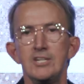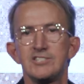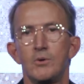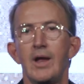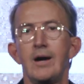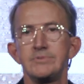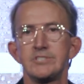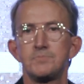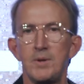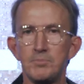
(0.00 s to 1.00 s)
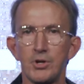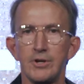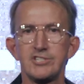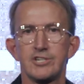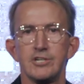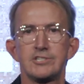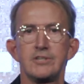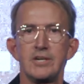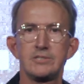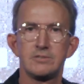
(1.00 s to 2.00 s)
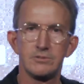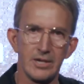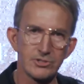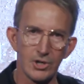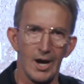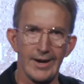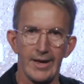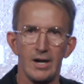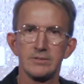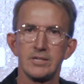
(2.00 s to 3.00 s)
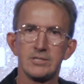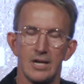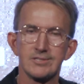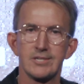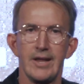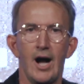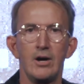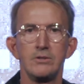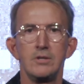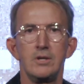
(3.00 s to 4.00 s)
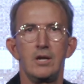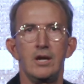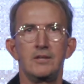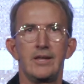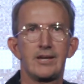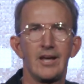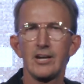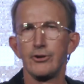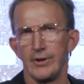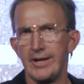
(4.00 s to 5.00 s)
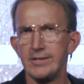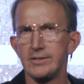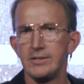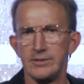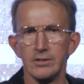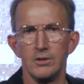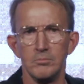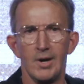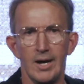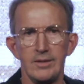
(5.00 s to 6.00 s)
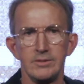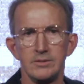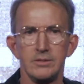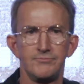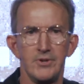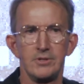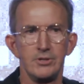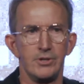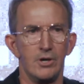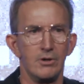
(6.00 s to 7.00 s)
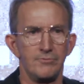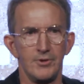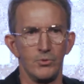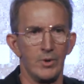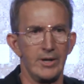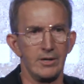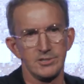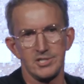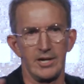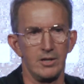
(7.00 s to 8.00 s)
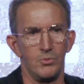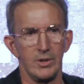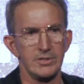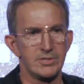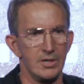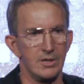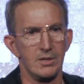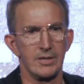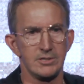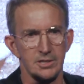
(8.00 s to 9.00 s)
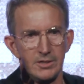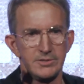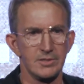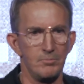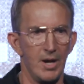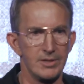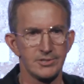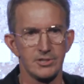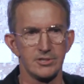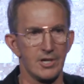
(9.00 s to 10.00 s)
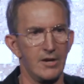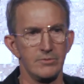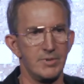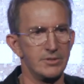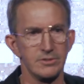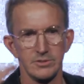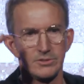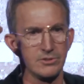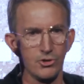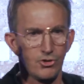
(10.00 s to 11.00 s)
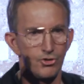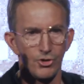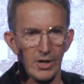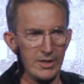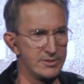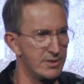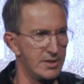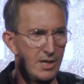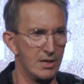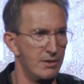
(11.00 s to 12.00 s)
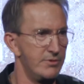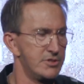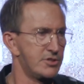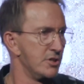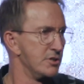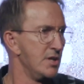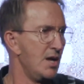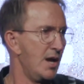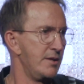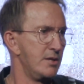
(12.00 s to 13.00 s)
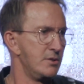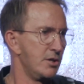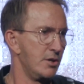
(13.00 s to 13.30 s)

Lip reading: So what happens is people go to church and they try it out, they test it out, and they kind of grade it in their own mind. And if it rate on a scale of 1 to 10, like 10 is the best church I've ever been to, this is crazy, I love this church. And then,